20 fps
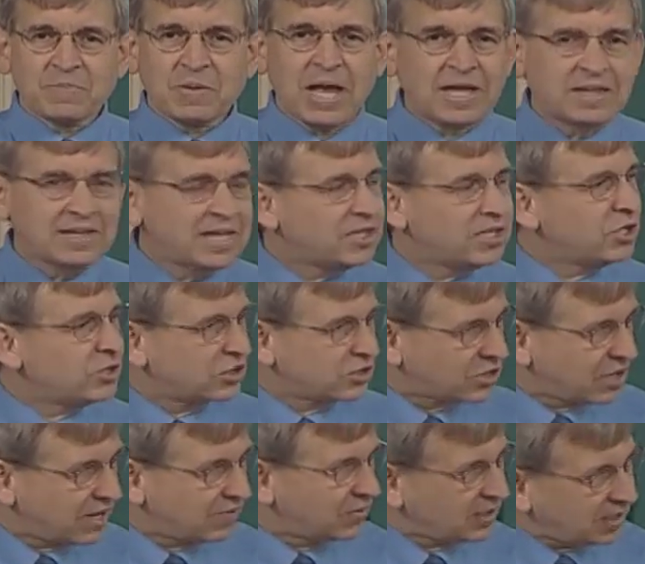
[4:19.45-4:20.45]
And then you
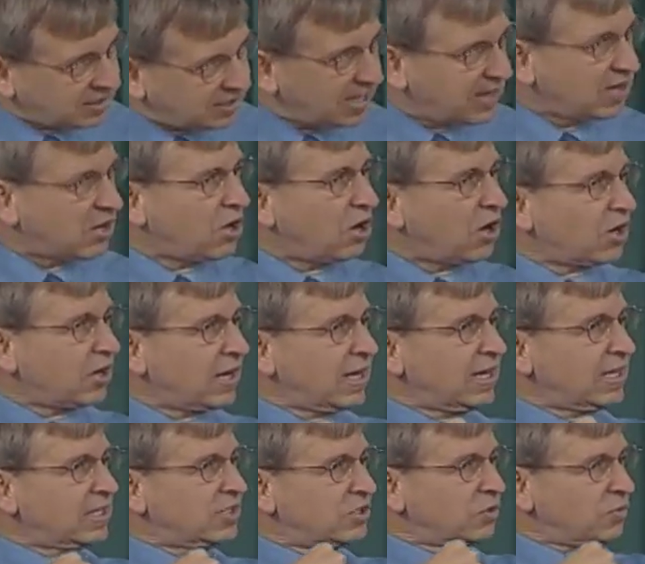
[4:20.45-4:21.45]
discover that they are
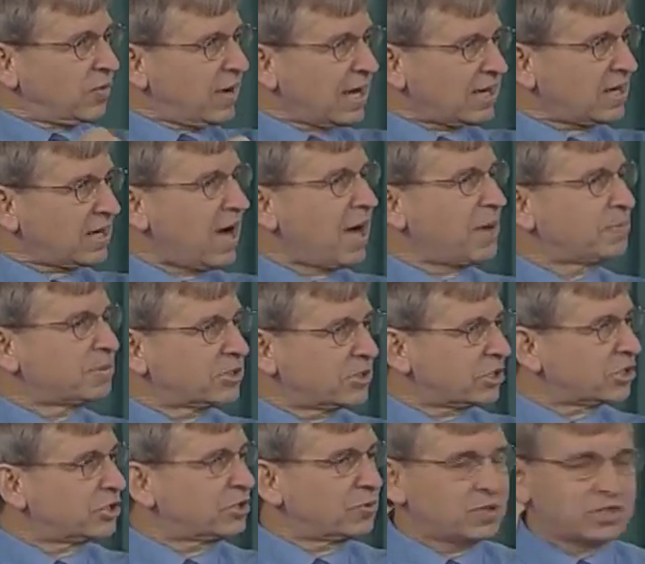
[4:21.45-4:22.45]
in direct
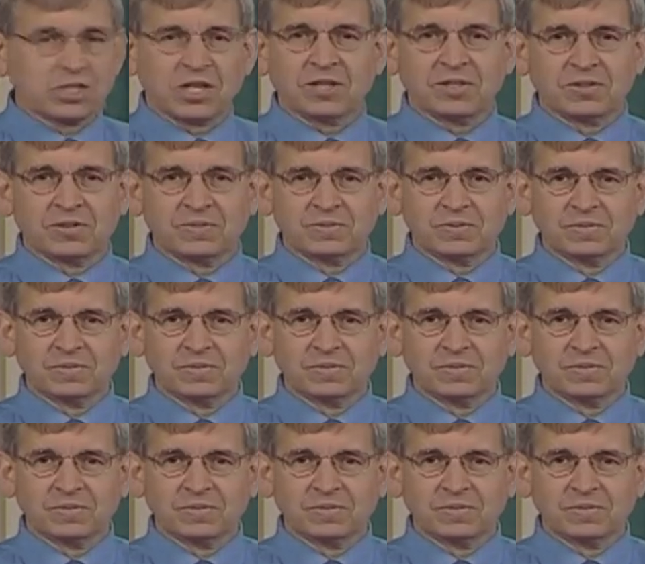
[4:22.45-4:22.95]
opposition to each other.